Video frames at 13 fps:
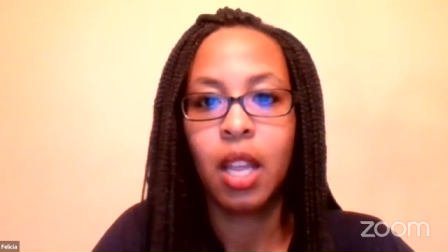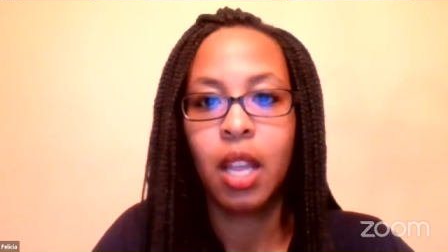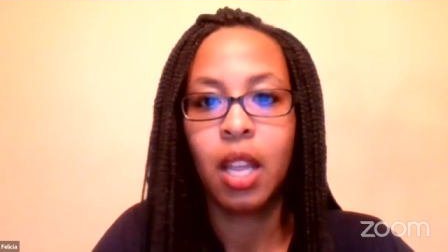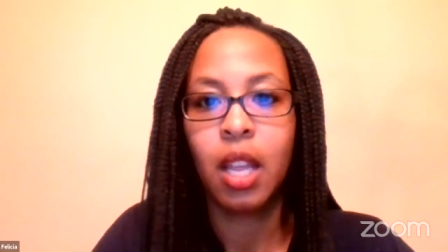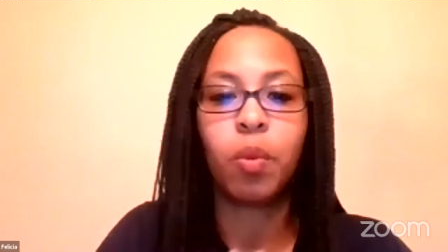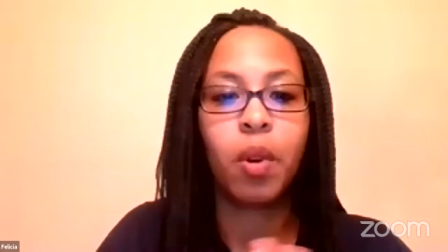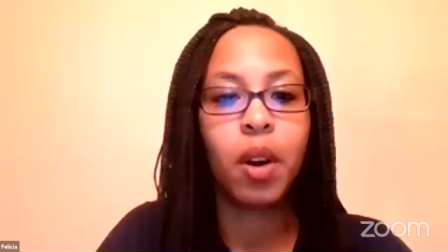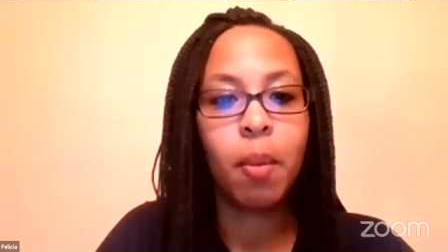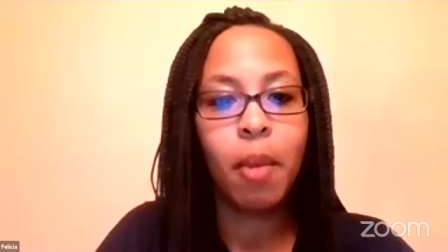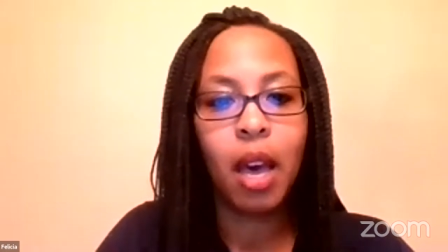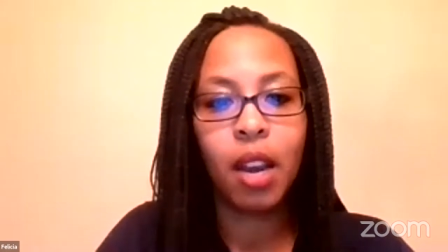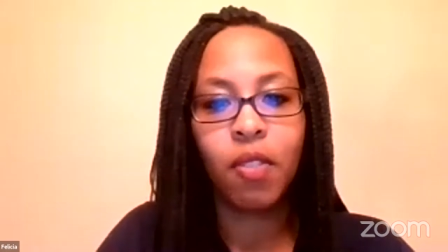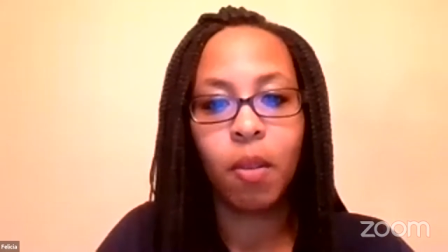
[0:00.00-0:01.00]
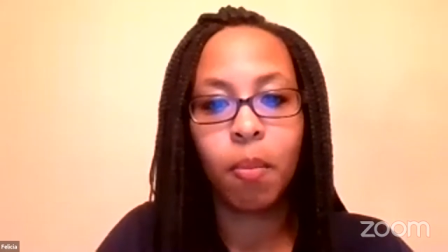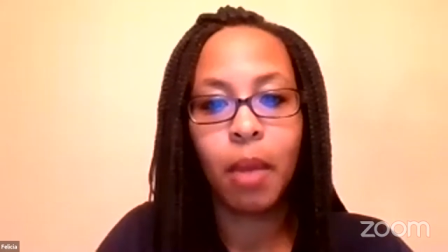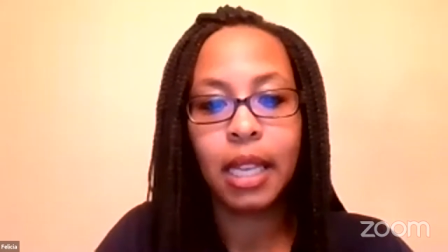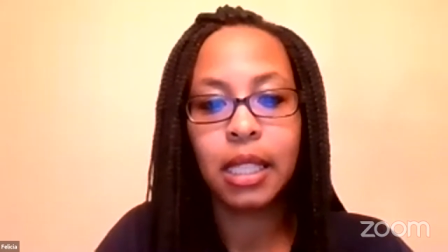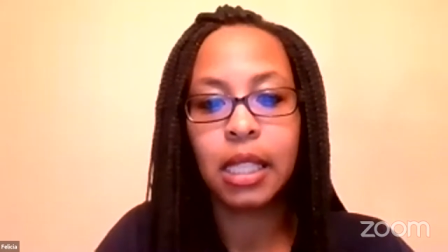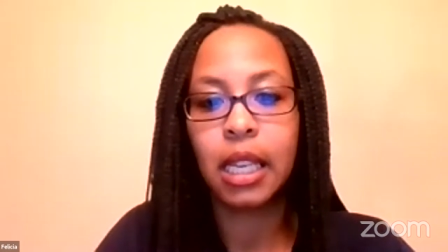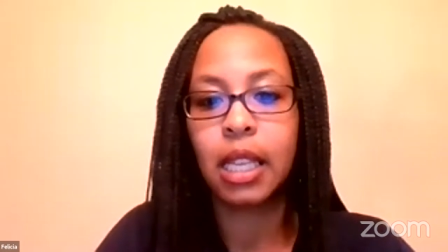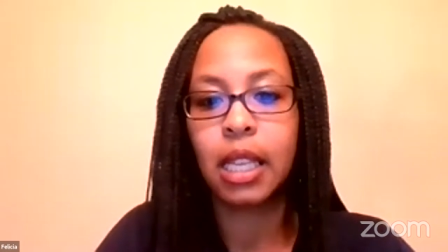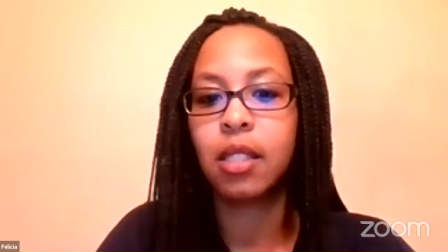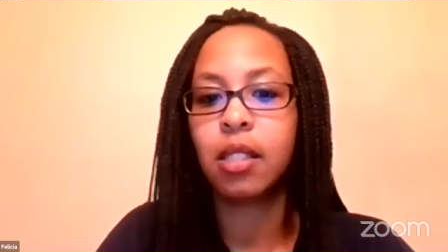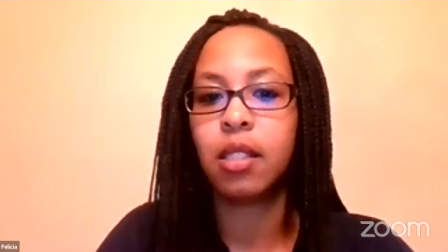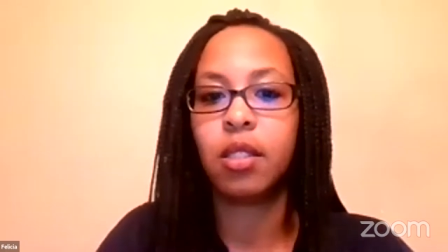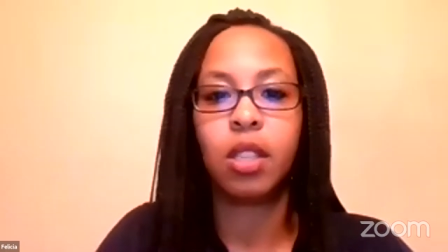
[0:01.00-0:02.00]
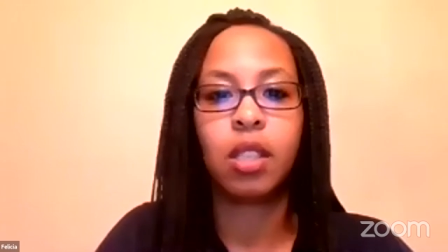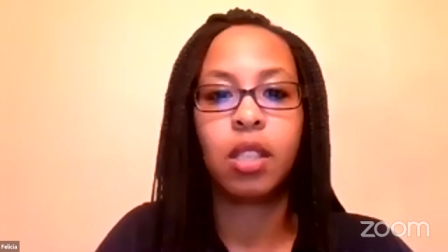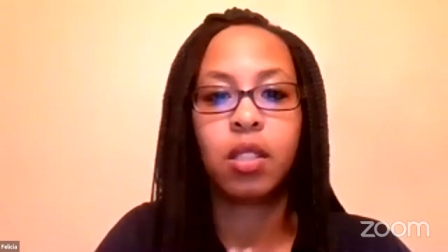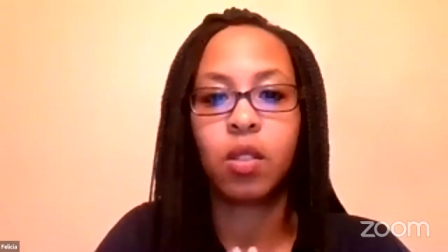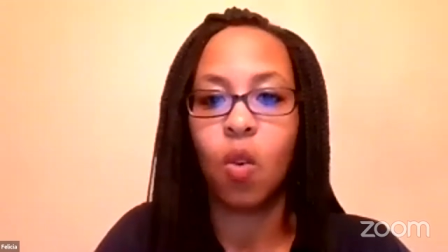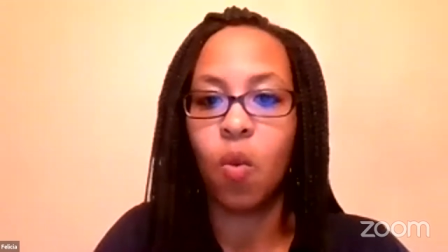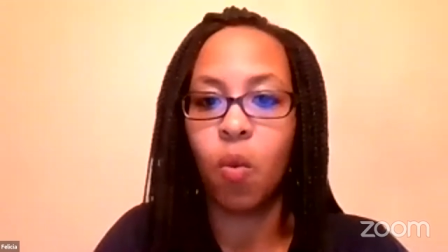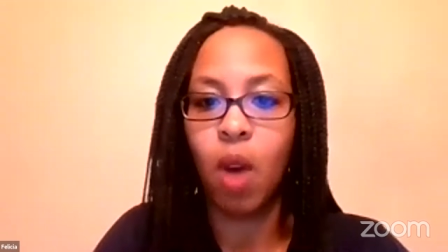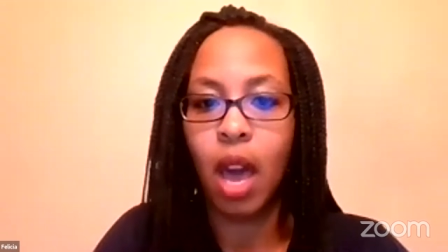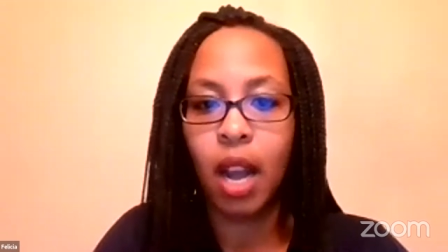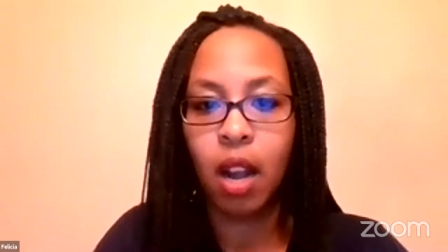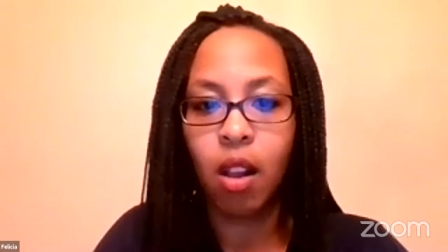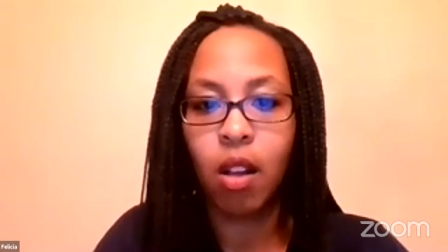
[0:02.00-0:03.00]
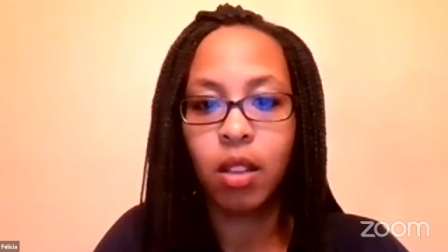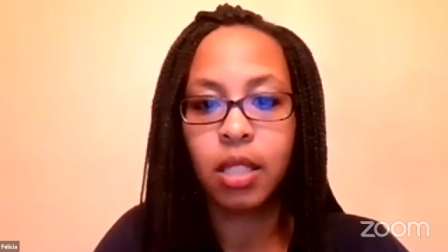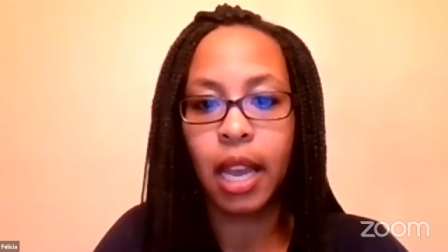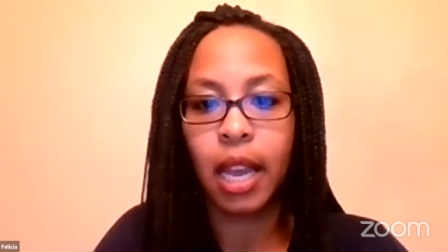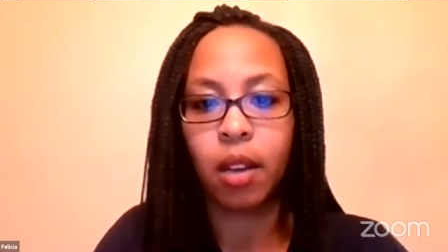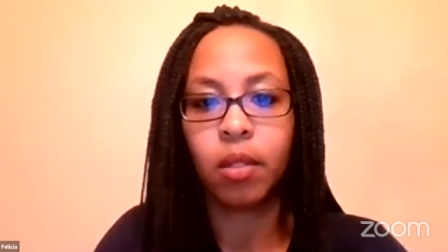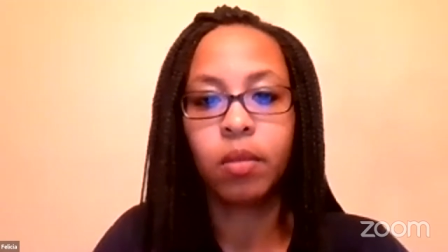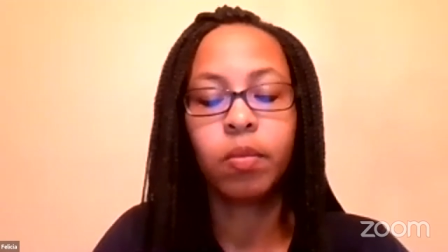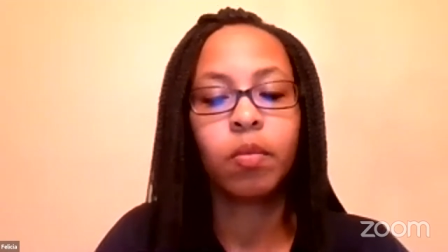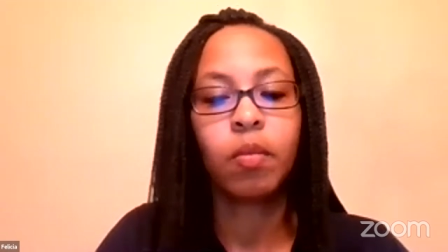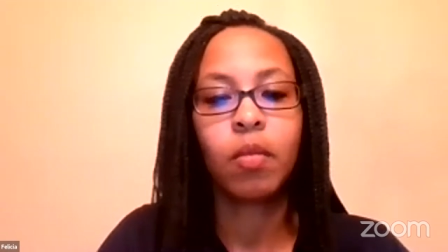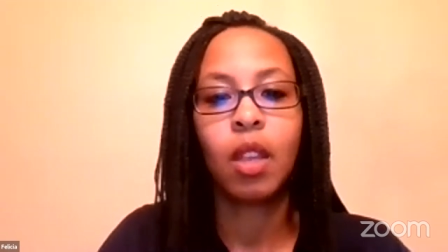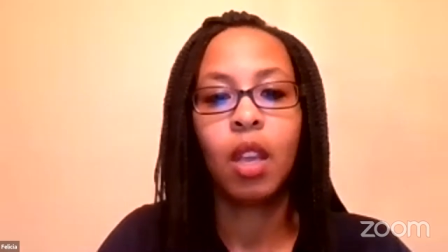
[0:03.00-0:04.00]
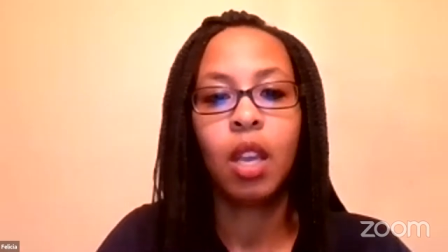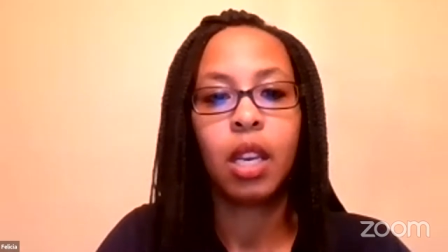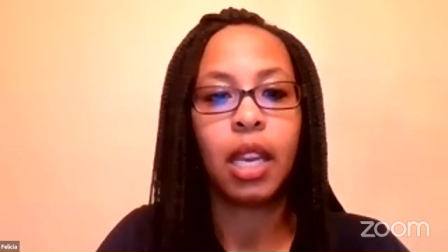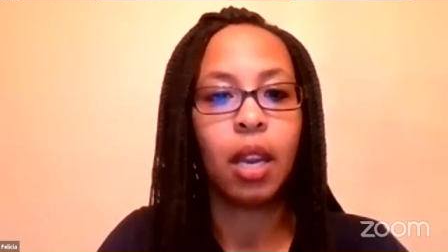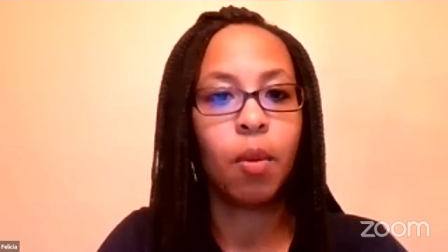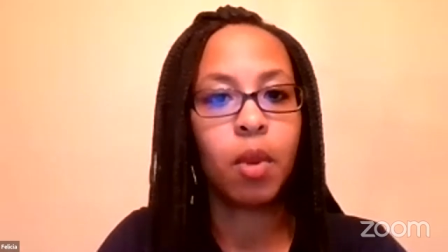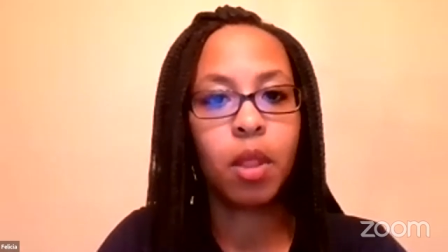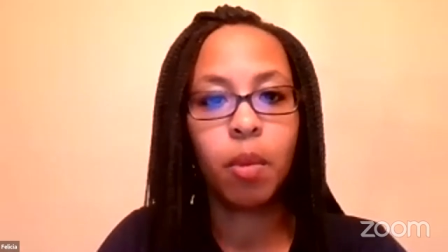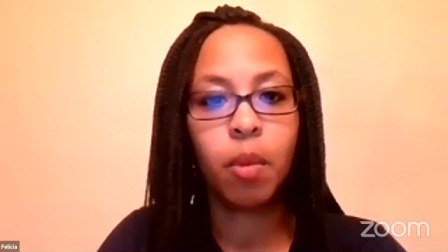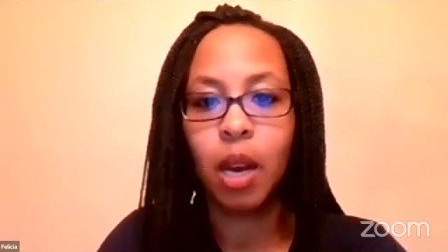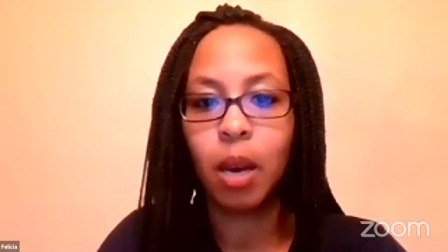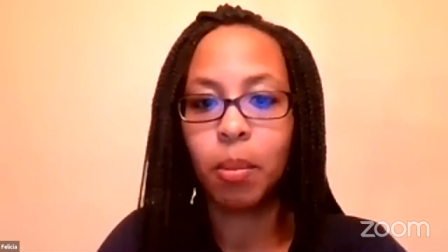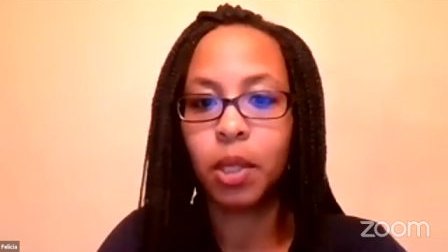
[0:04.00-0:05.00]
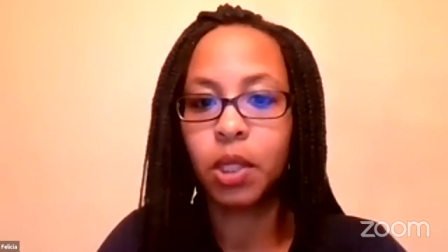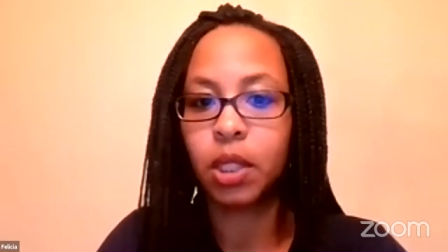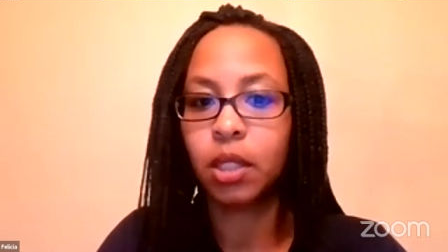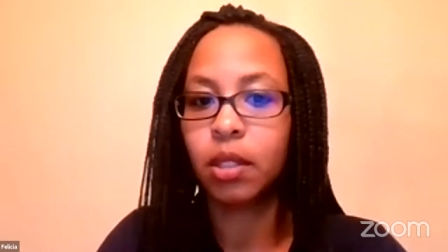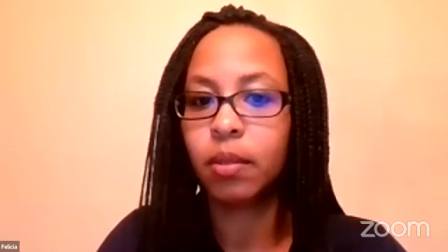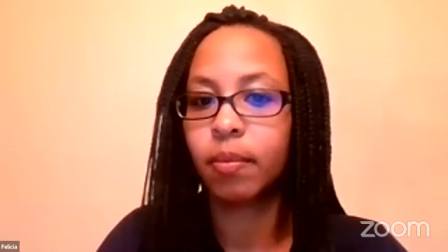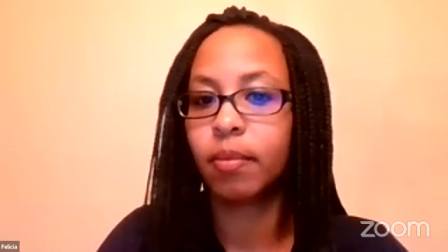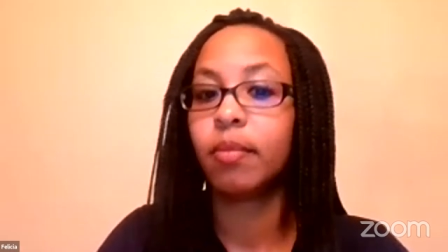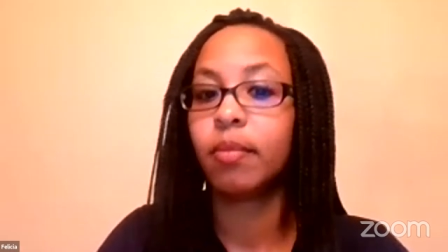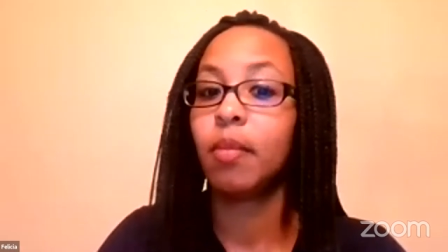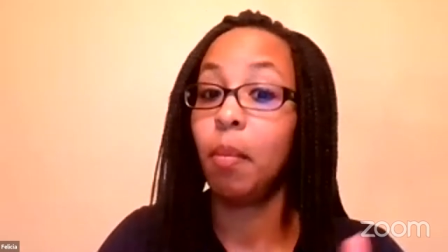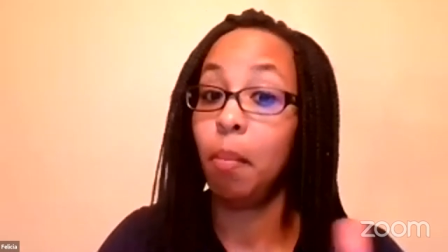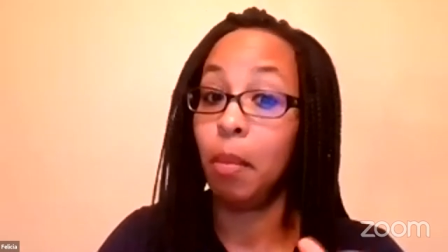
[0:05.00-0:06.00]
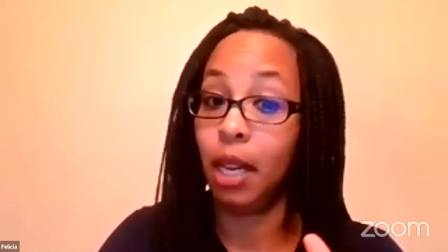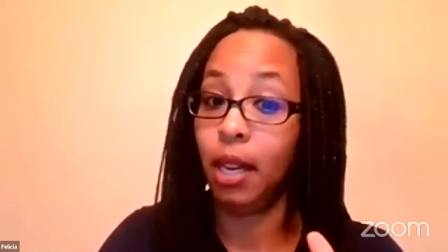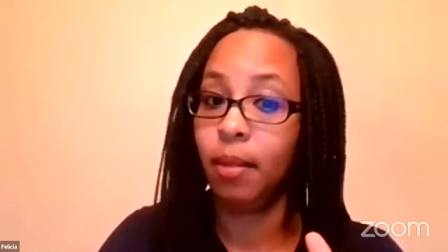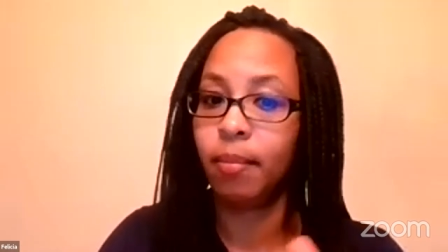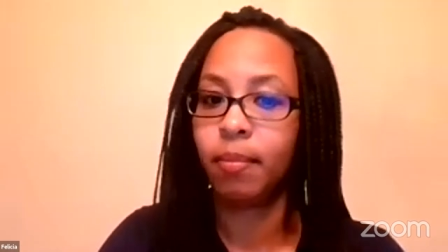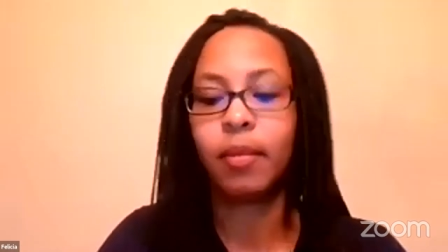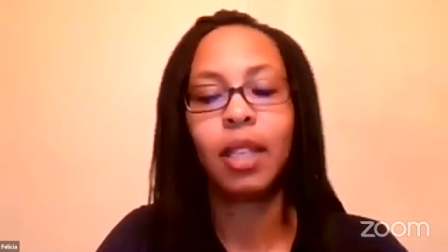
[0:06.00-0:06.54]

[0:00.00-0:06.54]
Don't worry about if it makes sense, just write it all down, get with a publisher, me,